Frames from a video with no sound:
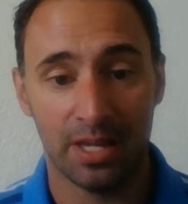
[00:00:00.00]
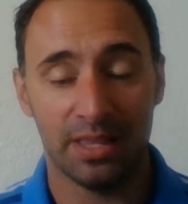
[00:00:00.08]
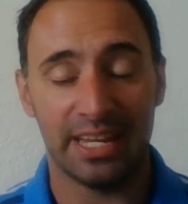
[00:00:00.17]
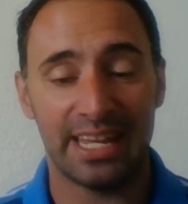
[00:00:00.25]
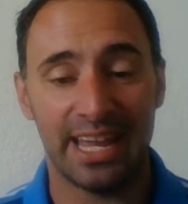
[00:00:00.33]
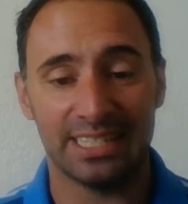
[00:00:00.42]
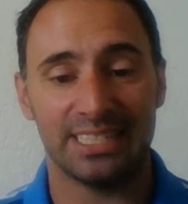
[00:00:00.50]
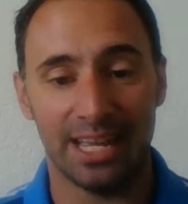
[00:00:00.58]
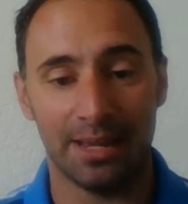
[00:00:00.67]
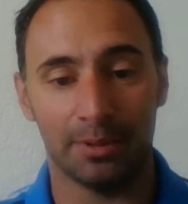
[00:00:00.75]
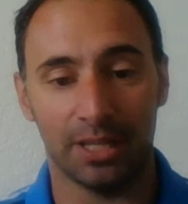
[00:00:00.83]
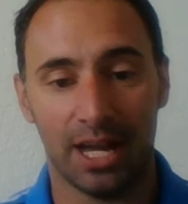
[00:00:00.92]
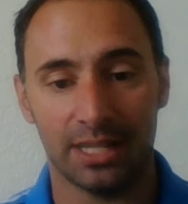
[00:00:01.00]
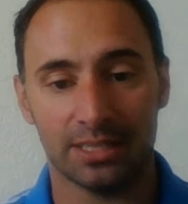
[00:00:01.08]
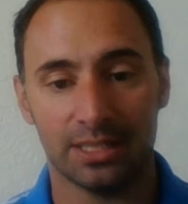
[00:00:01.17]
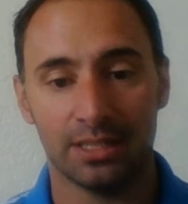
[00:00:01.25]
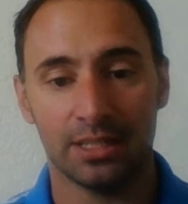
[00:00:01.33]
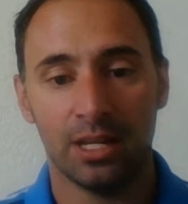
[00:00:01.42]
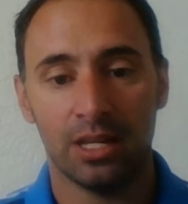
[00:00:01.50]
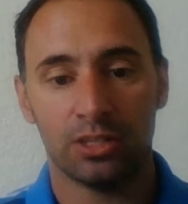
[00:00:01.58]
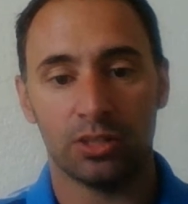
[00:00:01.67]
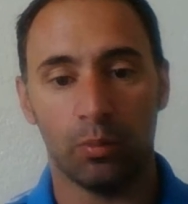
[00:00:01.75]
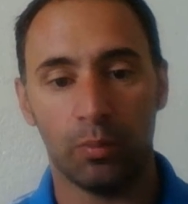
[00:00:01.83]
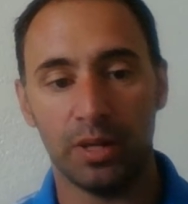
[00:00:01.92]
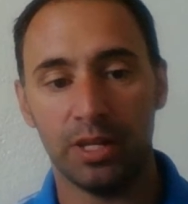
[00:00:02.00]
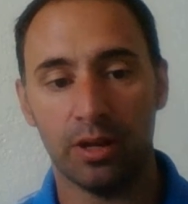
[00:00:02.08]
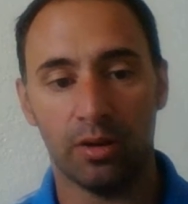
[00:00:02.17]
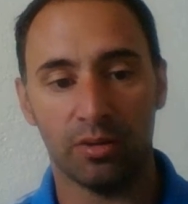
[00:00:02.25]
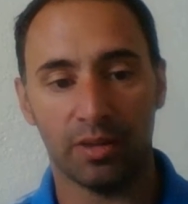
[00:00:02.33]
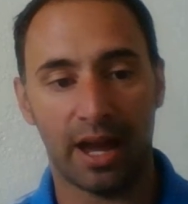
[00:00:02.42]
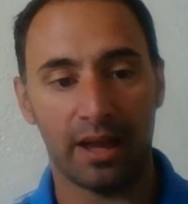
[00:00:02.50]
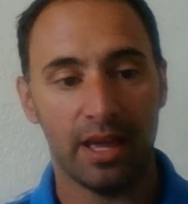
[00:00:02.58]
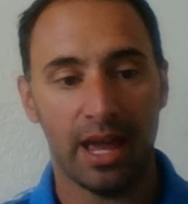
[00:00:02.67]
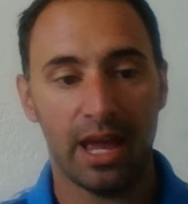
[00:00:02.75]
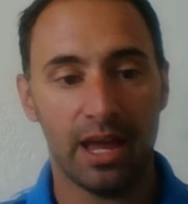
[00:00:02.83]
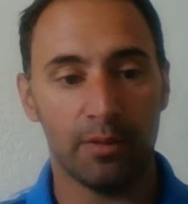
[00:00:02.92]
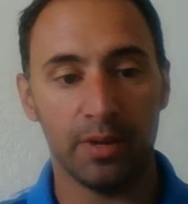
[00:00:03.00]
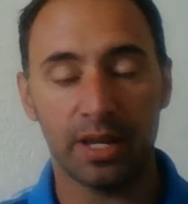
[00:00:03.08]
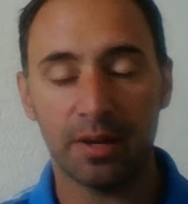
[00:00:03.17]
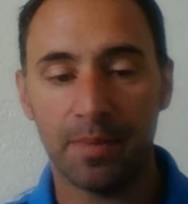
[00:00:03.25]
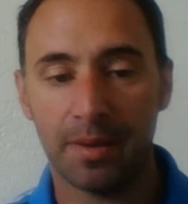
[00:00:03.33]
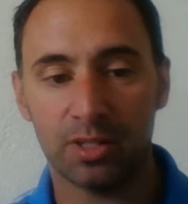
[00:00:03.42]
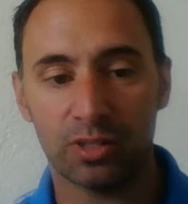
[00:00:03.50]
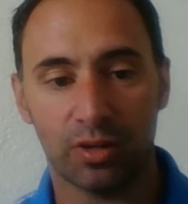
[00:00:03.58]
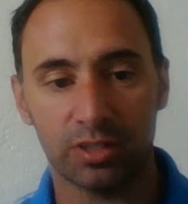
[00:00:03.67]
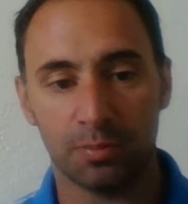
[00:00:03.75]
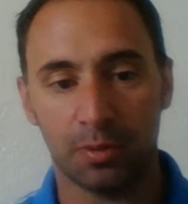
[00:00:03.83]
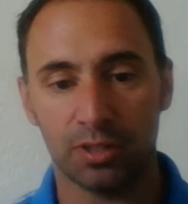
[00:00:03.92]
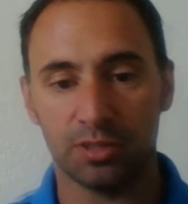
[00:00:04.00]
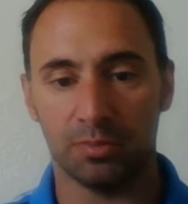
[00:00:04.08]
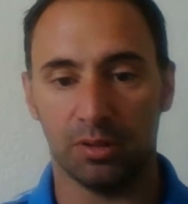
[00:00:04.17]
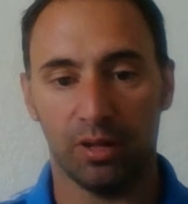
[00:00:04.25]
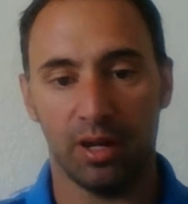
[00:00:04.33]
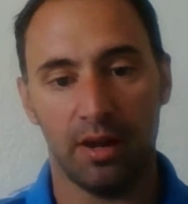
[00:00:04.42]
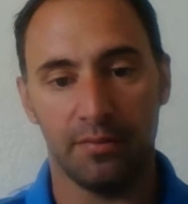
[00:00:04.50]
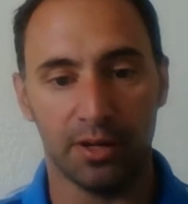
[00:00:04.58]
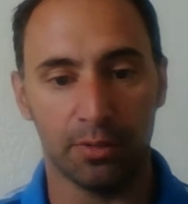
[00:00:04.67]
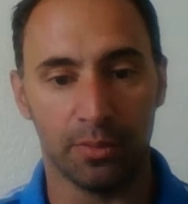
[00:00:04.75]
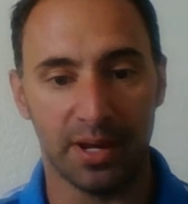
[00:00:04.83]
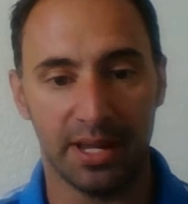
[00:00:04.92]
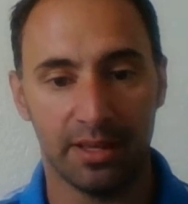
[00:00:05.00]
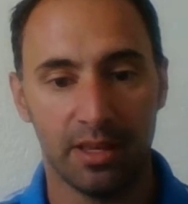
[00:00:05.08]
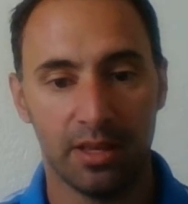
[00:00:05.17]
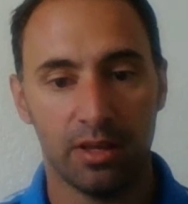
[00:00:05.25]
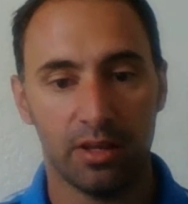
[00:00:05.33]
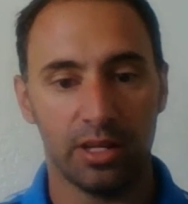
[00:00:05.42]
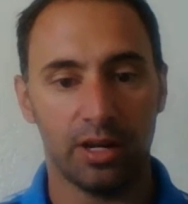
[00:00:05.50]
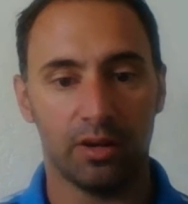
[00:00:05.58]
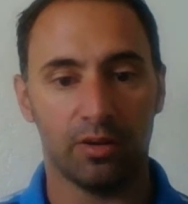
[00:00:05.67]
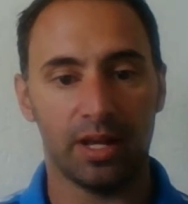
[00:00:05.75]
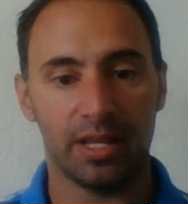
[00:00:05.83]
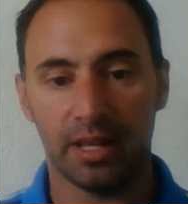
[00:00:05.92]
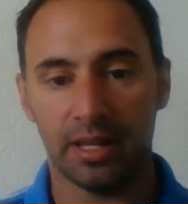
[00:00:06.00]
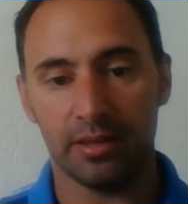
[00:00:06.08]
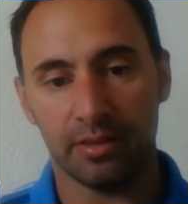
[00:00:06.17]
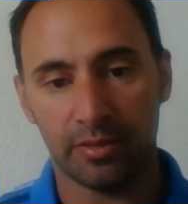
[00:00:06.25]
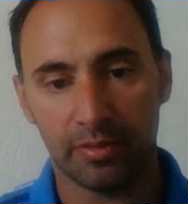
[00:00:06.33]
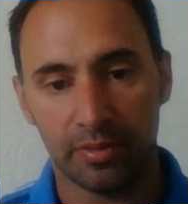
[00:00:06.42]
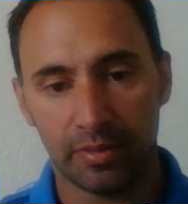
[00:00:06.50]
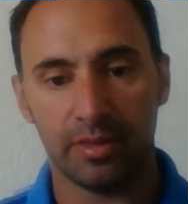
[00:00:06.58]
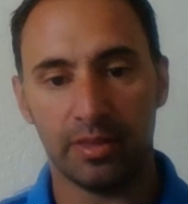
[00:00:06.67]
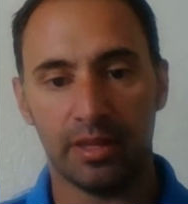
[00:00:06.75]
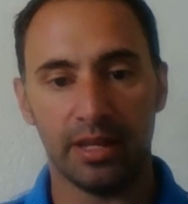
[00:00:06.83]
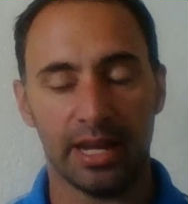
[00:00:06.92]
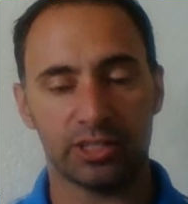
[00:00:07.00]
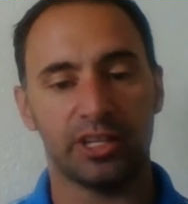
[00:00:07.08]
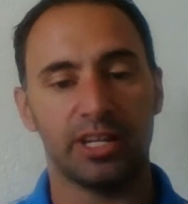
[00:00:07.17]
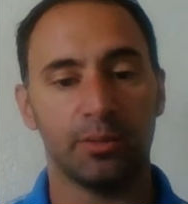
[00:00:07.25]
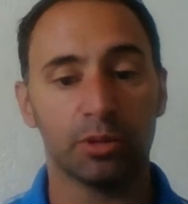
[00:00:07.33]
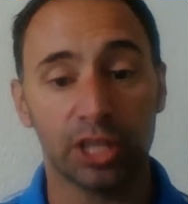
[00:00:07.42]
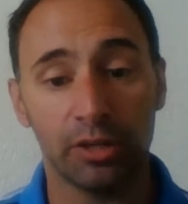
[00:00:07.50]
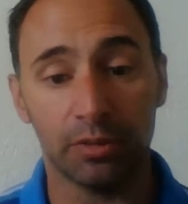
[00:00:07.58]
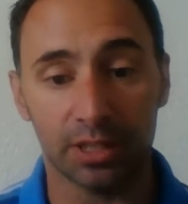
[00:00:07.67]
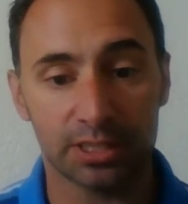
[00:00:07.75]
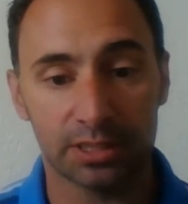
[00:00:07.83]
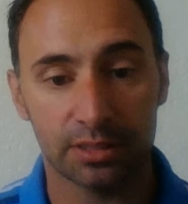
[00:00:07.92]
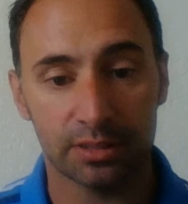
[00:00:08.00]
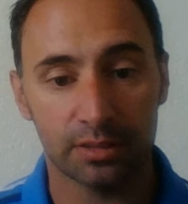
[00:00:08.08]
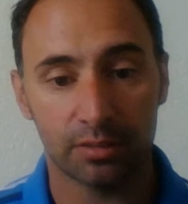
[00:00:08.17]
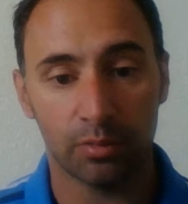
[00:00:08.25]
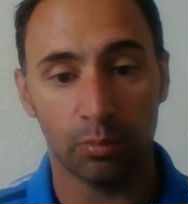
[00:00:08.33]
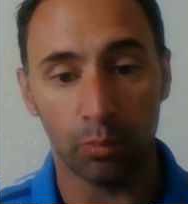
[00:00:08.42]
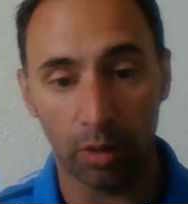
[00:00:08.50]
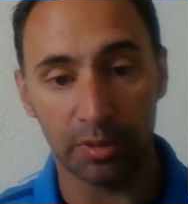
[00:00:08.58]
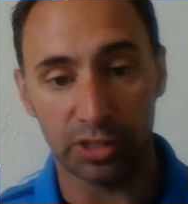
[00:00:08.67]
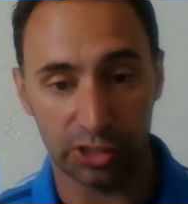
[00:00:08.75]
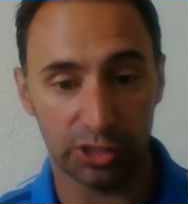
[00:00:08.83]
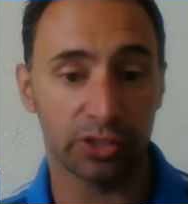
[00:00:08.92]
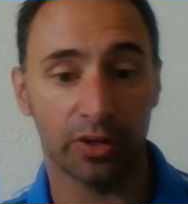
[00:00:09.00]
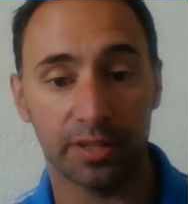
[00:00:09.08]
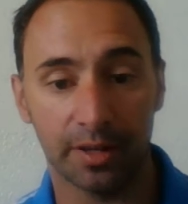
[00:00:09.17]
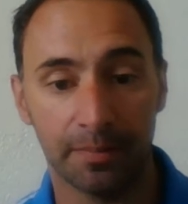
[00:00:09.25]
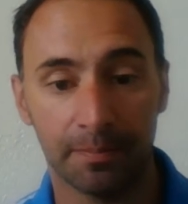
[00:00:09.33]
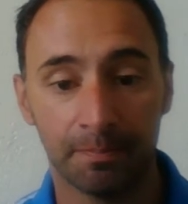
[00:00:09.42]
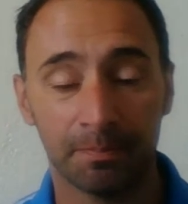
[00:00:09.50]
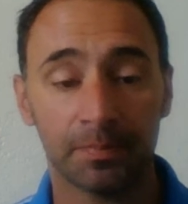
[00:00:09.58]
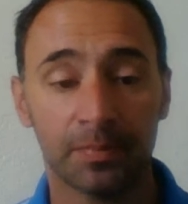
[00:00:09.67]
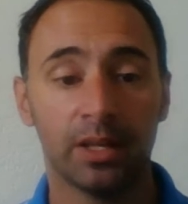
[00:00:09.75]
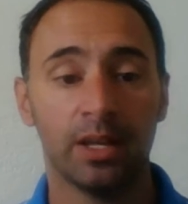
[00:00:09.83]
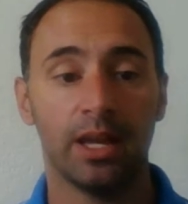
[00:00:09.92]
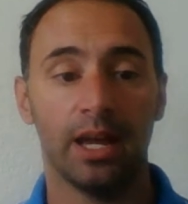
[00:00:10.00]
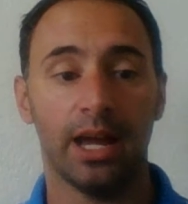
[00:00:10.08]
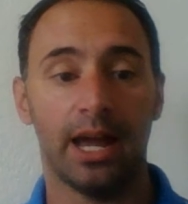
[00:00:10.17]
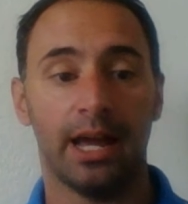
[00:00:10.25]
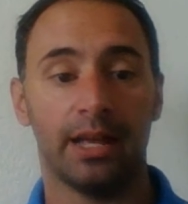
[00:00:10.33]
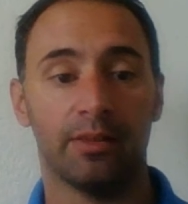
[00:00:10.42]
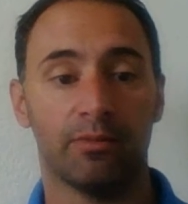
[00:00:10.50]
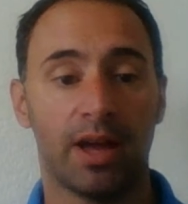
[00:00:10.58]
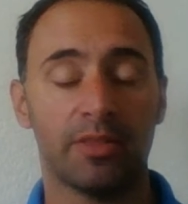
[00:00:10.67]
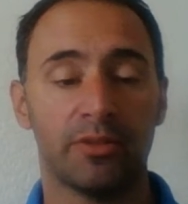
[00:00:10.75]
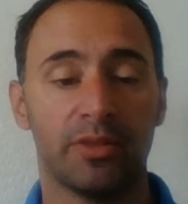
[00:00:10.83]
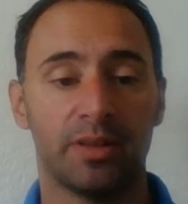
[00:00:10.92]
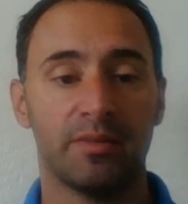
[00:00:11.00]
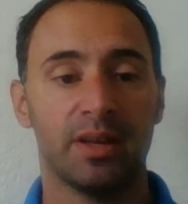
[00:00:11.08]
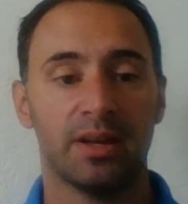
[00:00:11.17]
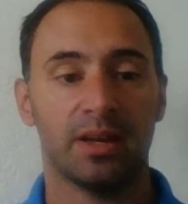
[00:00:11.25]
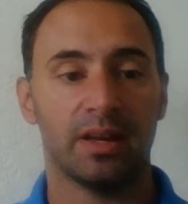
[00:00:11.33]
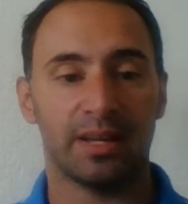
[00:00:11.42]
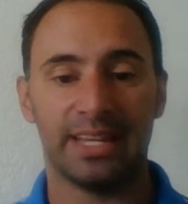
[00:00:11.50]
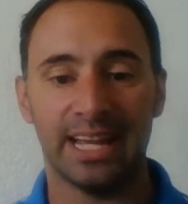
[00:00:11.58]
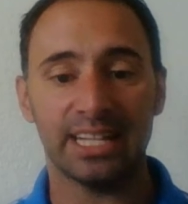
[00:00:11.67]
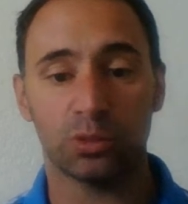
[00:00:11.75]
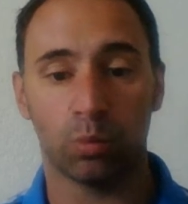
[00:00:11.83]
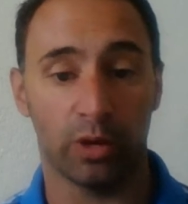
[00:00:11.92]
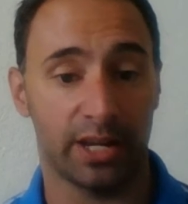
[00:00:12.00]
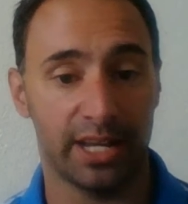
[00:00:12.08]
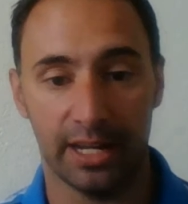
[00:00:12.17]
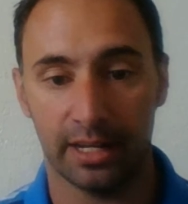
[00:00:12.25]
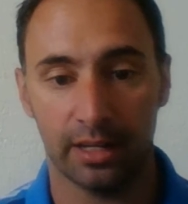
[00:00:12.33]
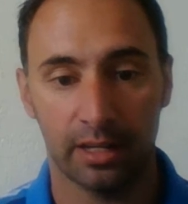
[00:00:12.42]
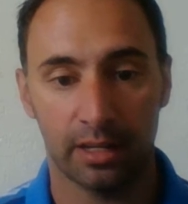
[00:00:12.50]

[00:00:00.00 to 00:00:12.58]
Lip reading: They can't stabilize. So we know that, hey, we can maybe start this person with a little heavier weight, and the answer key will show us where we should start them. And rather than guessworking,